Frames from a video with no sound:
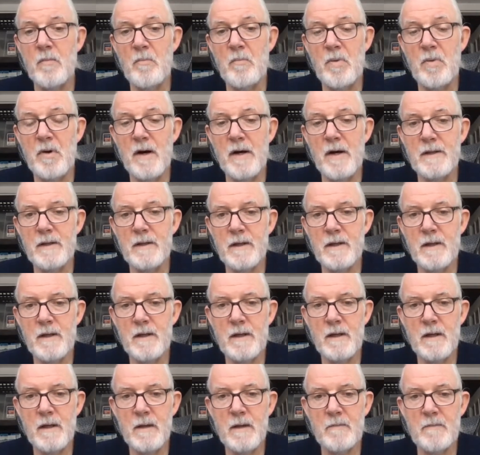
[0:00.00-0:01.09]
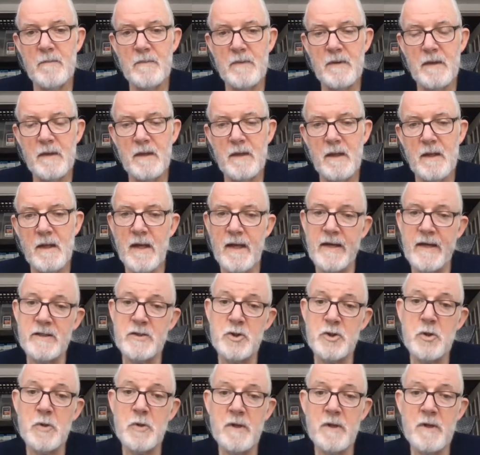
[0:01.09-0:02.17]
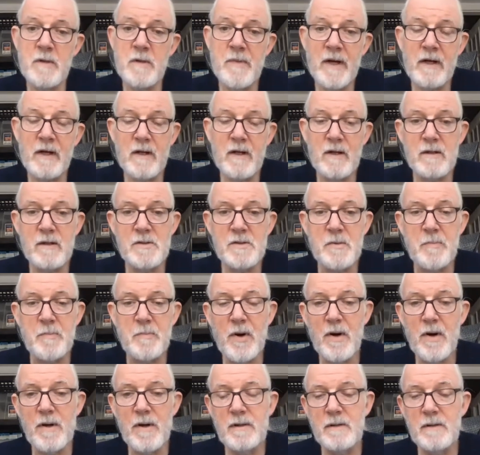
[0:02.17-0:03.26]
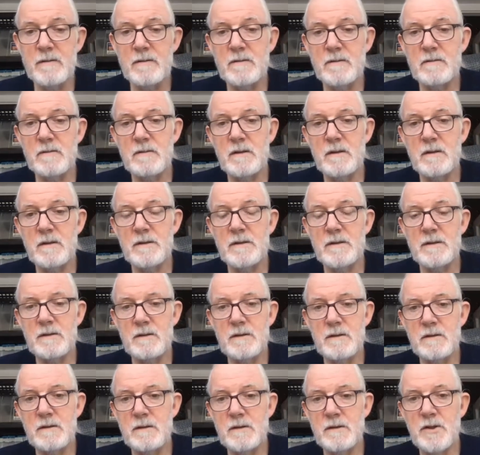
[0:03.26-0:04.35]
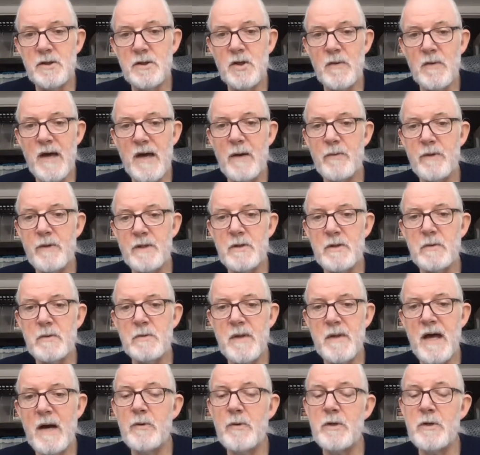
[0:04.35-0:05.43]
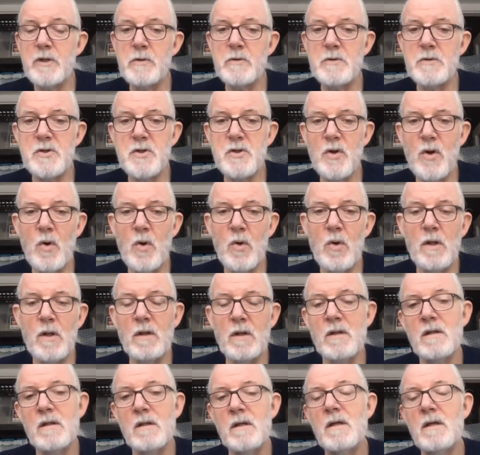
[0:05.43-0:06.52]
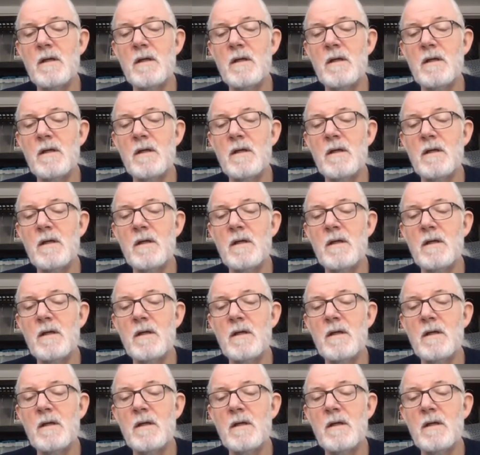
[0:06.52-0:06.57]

But um, at 200 megahertz apart, uh, you know that would you that would use the whole